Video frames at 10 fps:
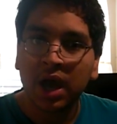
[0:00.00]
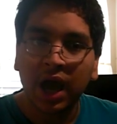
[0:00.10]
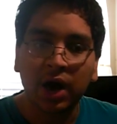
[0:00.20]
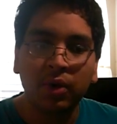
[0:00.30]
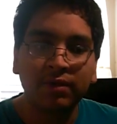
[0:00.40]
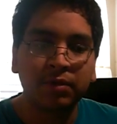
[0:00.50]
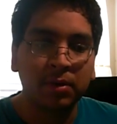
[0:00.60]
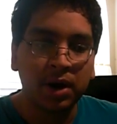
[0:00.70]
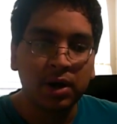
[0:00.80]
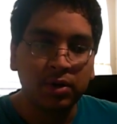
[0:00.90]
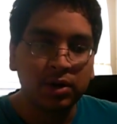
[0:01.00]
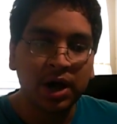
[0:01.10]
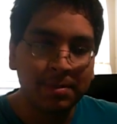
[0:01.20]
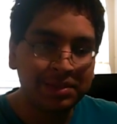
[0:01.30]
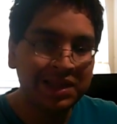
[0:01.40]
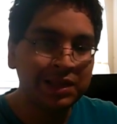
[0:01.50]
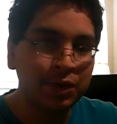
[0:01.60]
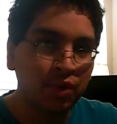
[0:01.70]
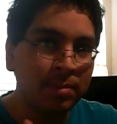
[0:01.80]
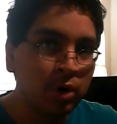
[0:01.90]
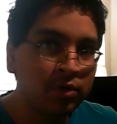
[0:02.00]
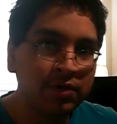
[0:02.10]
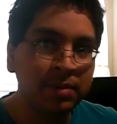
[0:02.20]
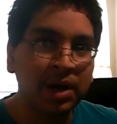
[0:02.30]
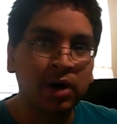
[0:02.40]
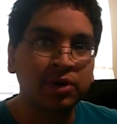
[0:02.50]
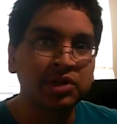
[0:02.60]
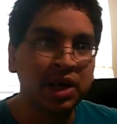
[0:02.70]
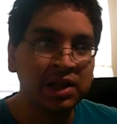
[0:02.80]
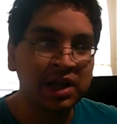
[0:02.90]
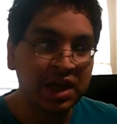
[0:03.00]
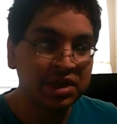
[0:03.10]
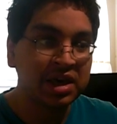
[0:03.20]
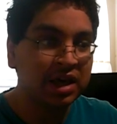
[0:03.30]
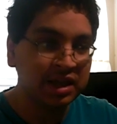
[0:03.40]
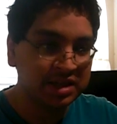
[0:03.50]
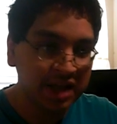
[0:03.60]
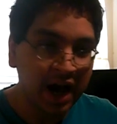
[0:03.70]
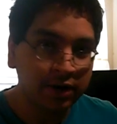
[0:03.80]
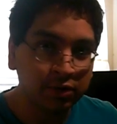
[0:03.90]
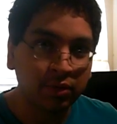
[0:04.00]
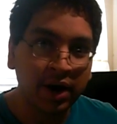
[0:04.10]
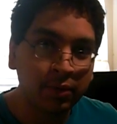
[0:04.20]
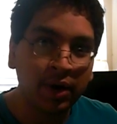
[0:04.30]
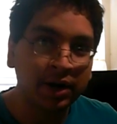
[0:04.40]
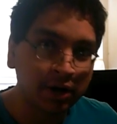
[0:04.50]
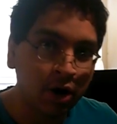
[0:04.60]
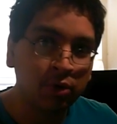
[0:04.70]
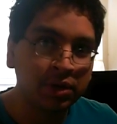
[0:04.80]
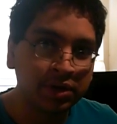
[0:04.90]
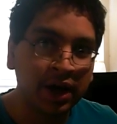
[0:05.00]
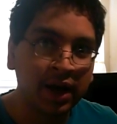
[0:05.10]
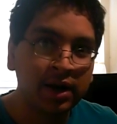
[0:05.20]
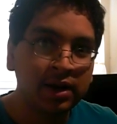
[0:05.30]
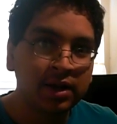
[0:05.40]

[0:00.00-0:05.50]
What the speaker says: However, completely removing power scaling, I think, is not the right way to go with that.